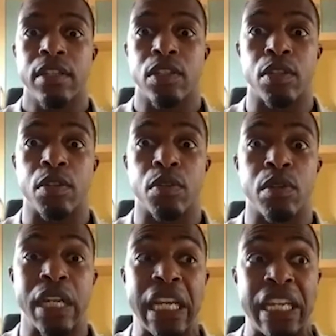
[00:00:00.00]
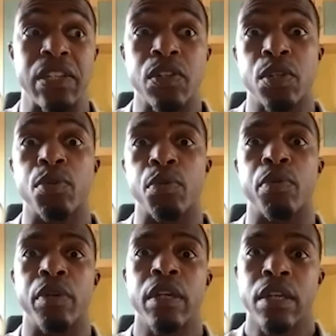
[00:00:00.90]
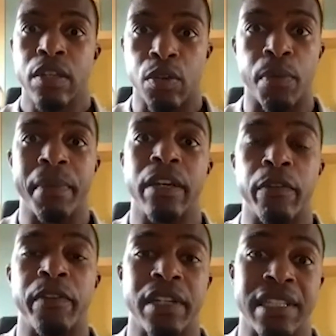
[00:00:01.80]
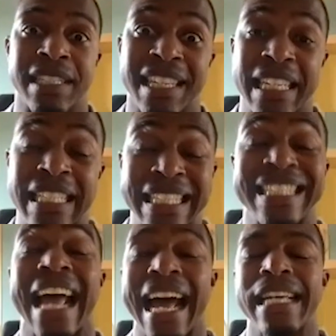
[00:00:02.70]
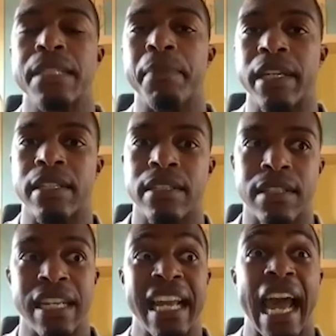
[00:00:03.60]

to ensure your mental fitness is at its best.